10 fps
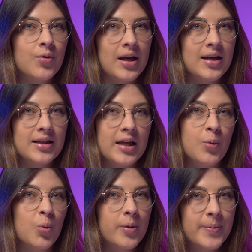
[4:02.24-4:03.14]
created a
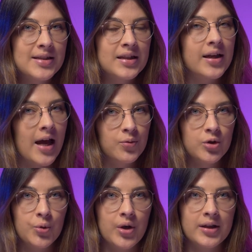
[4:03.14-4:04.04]
WordPress account
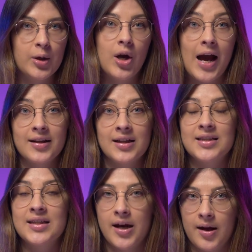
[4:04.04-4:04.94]
during the guided
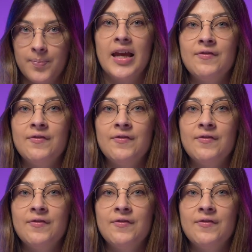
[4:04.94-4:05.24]
setup.